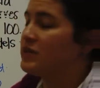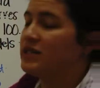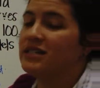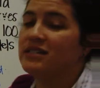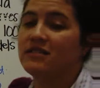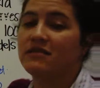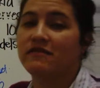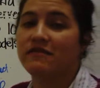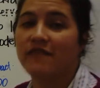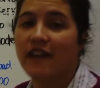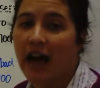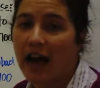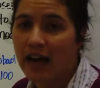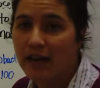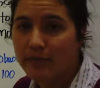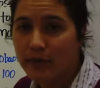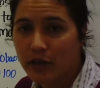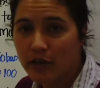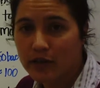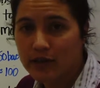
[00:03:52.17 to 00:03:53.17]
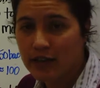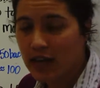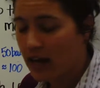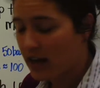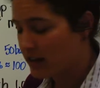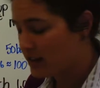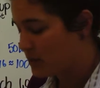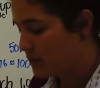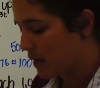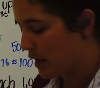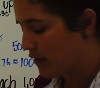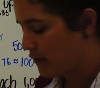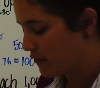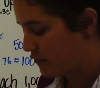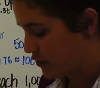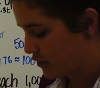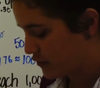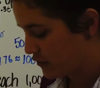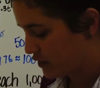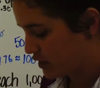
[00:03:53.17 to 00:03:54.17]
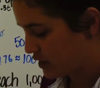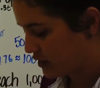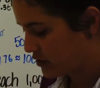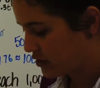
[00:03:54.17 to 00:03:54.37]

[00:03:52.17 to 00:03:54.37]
You would divide both sides by 50.